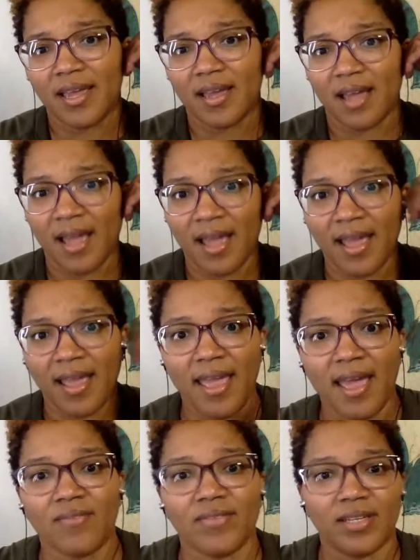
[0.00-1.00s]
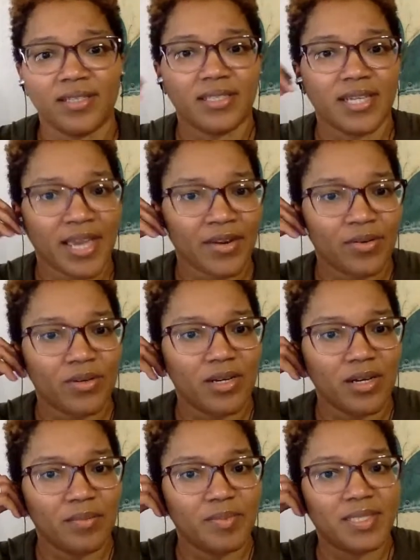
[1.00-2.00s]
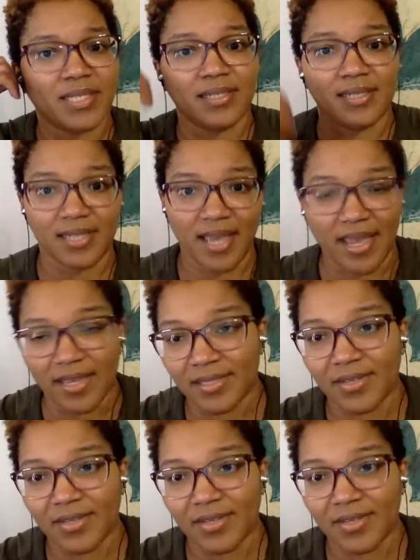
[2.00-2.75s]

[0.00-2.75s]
I have a channel up today.